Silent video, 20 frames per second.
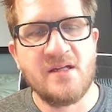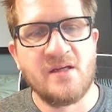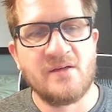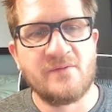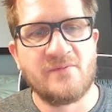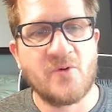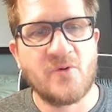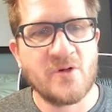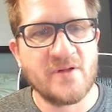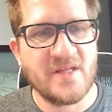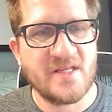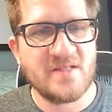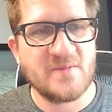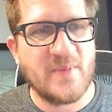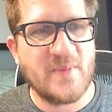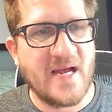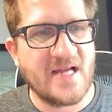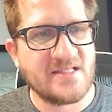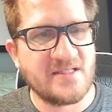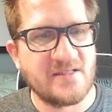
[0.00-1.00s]
for this
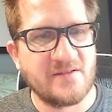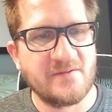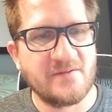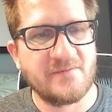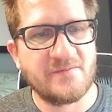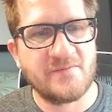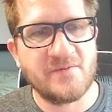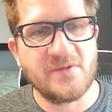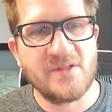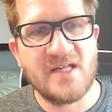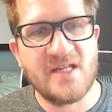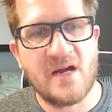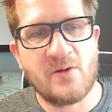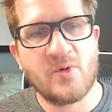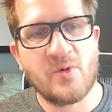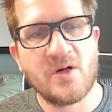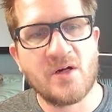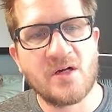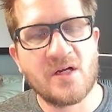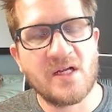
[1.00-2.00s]
passive
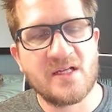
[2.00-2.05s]
network